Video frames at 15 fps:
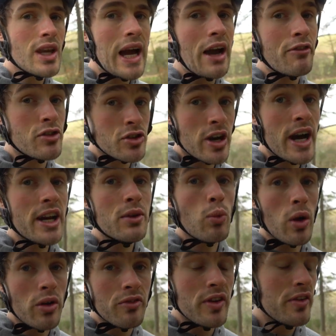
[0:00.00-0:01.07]
I've tried
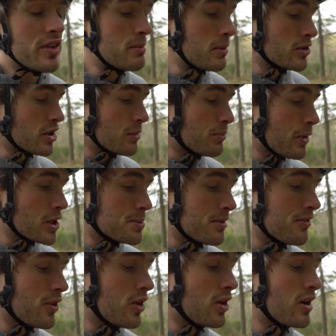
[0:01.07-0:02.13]
150mm dropper post
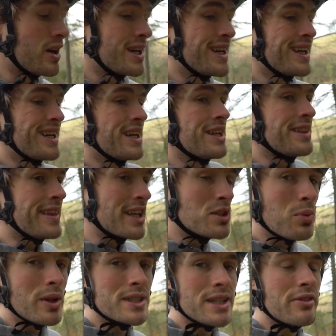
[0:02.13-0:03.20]
before. This
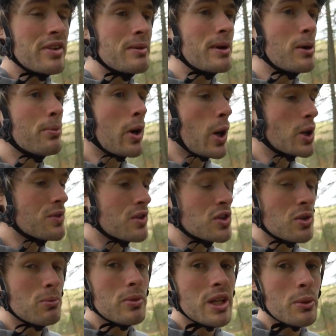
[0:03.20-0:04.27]
170mm post for
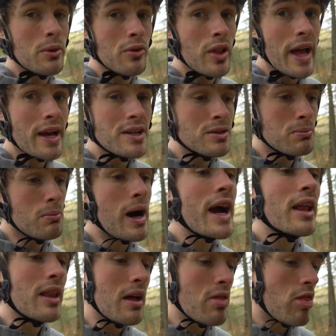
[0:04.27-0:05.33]
somebody with legs my
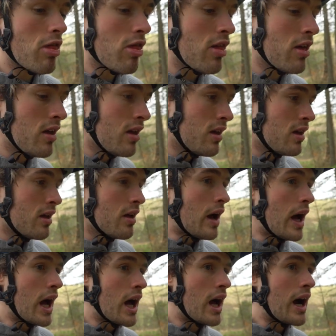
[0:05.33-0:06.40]
length,
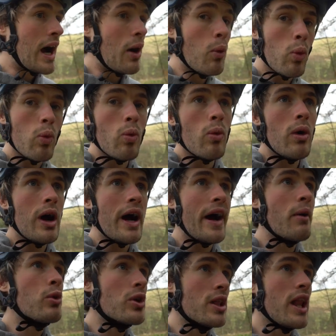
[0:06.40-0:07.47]
I
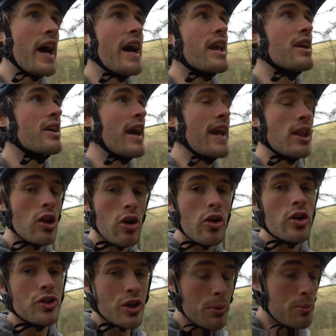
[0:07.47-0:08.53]
would like a
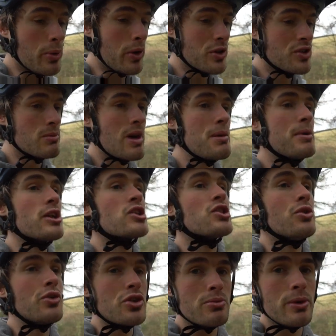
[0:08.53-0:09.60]
longer dropper post, so maybe a
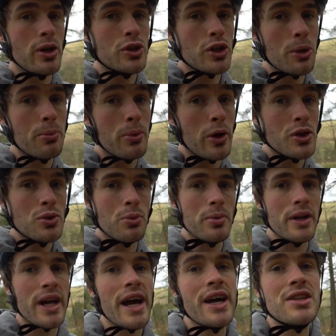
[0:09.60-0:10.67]
200mm dropper post would
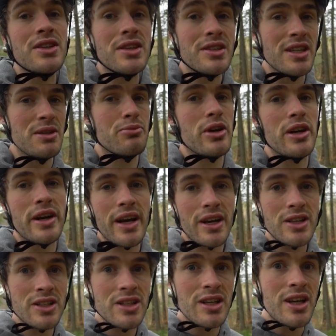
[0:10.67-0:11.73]
be nice to see Brand
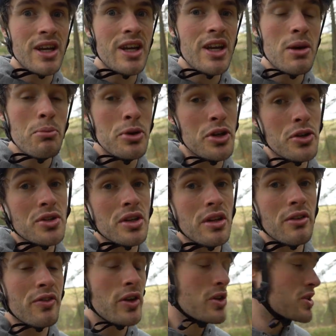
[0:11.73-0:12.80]
X producing in
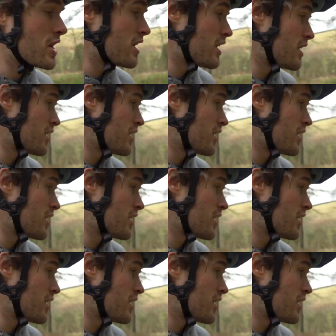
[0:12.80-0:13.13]
the future.